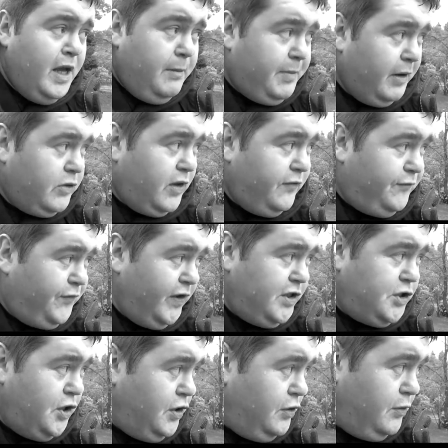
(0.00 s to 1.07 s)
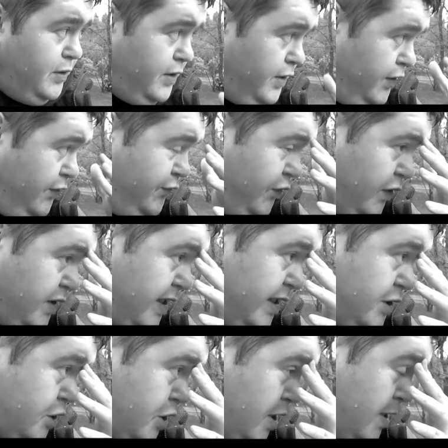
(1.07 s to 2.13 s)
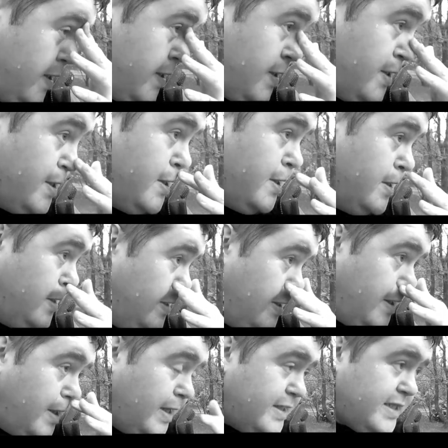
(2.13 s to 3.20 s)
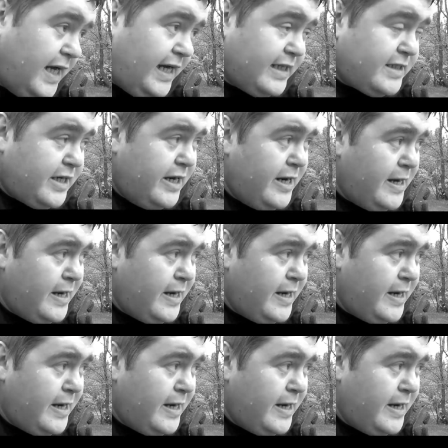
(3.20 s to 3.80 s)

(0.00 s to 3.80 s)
about the video footage, is that